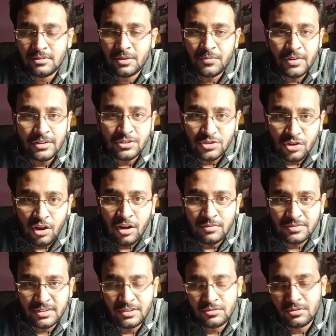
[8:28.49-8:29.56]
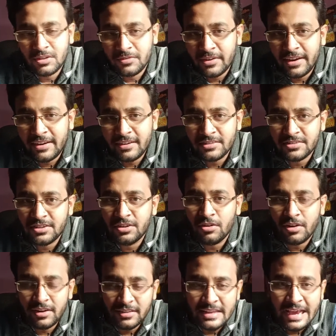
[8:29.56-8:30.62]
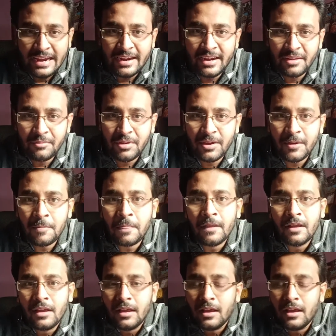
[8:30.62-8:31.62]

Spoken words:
different jobs into different industry or in the academia,